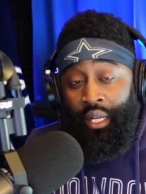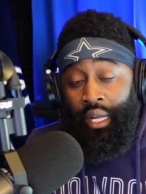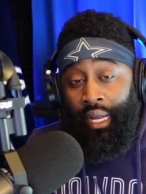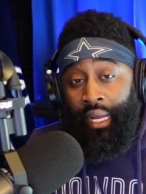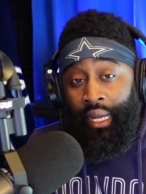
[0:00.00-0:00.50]

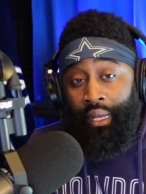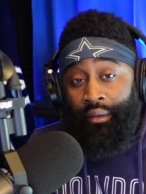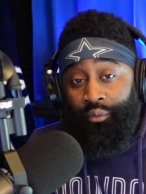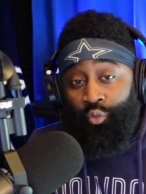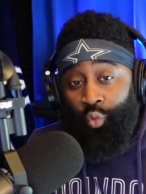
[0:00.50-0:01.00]

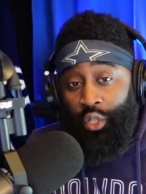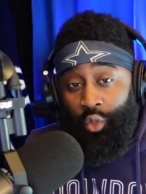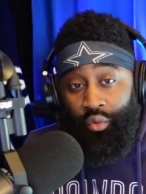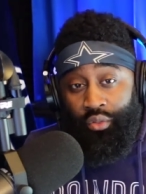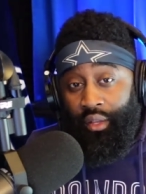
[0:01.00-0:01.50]
And when
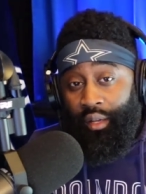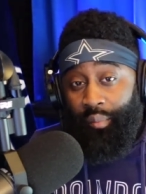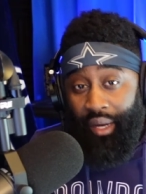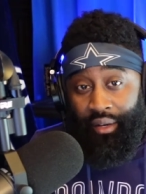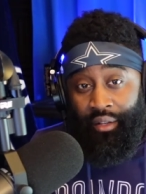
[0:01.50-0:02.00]
you think
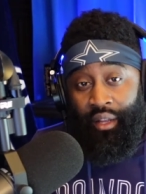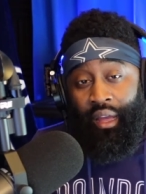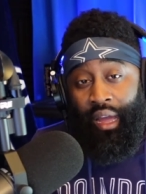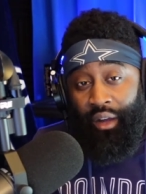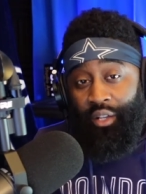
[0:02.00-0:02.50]
about it,
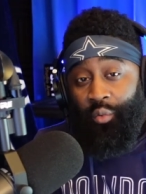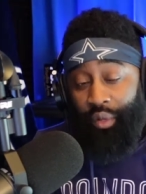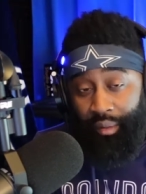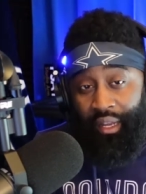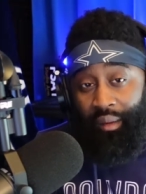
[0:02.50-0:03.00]
how can
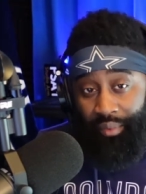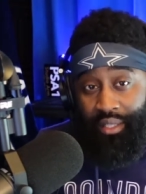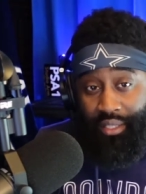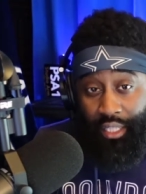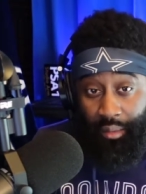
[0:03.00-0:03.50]
we help
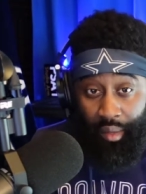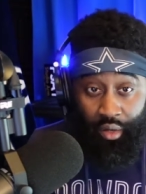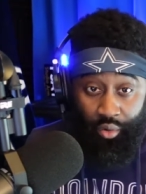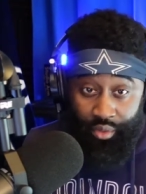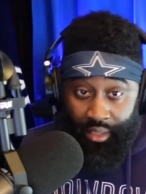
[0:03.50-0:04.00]
this team
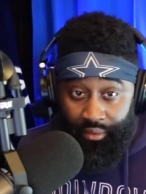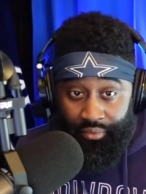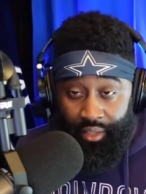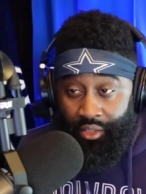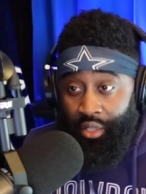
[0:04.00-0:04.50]
out on
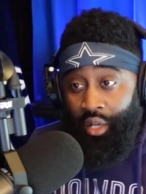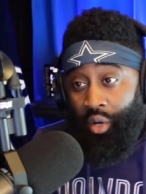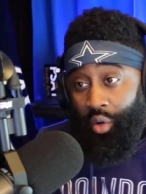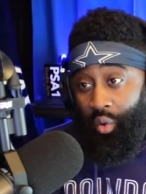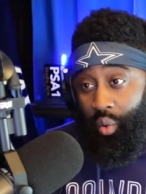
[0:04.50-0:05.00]
defense?
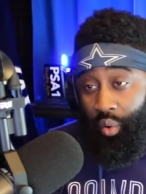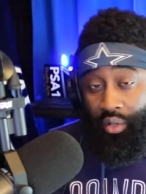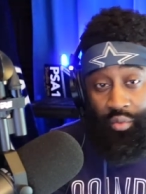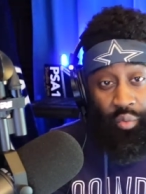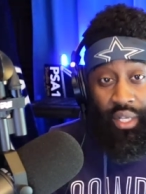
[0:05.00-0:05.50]
Of
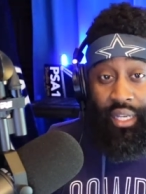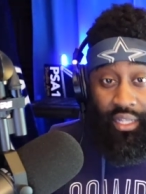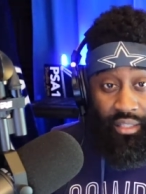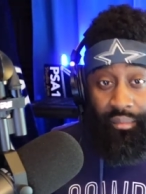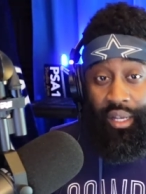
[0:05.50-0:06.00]
course, we
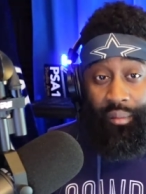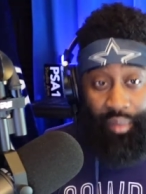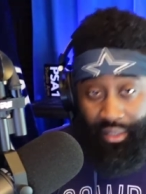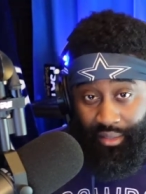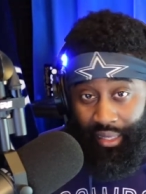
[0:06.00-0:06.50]
need some help
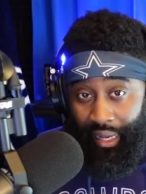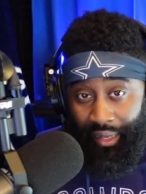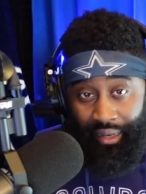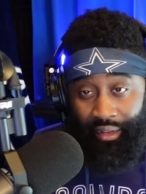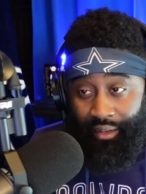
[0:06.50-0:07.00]
inside.
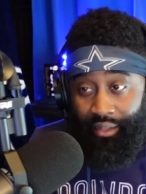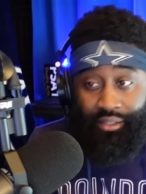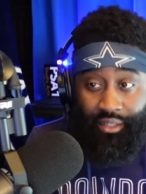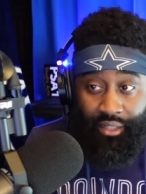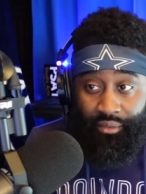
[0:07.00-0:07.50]

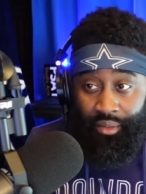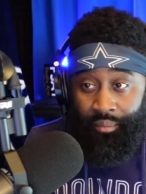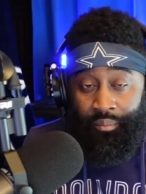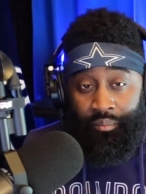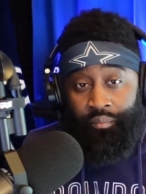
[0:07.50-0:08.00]
That's a given.
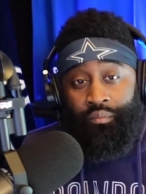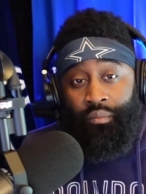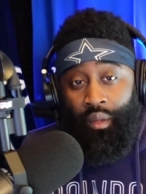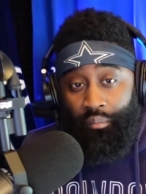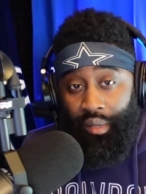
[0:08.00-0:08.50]

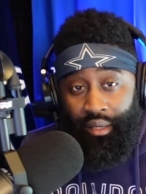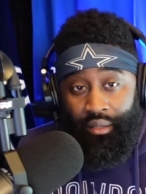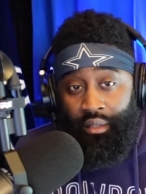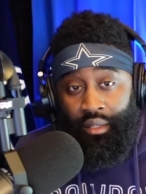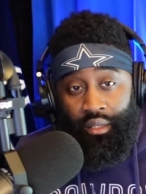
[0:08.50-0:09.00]
But
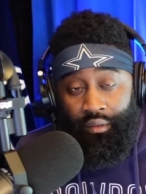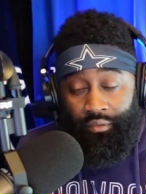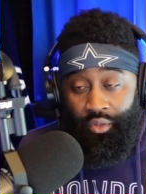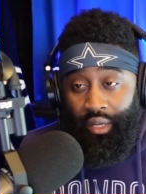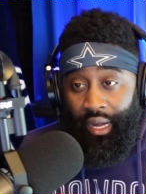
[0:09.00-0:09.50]
if
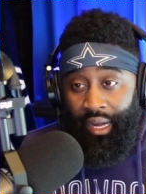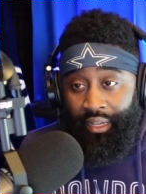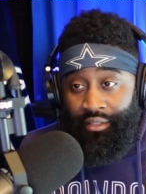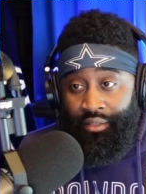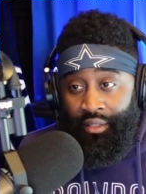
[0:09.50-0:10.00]
you guys